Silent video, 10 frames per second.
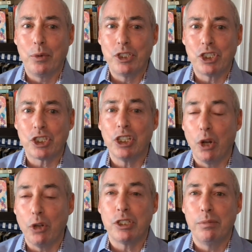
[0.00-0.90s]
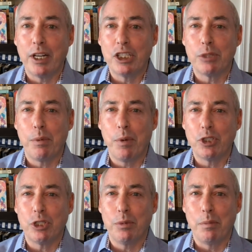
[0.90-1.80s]
which is close to Biden's
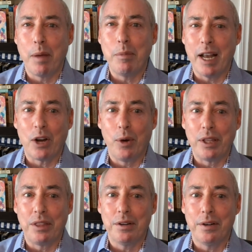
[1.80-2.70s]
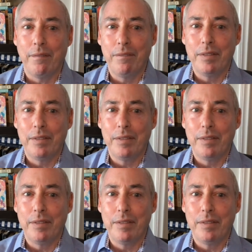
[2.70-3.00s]
proposal, but maybe not quite there?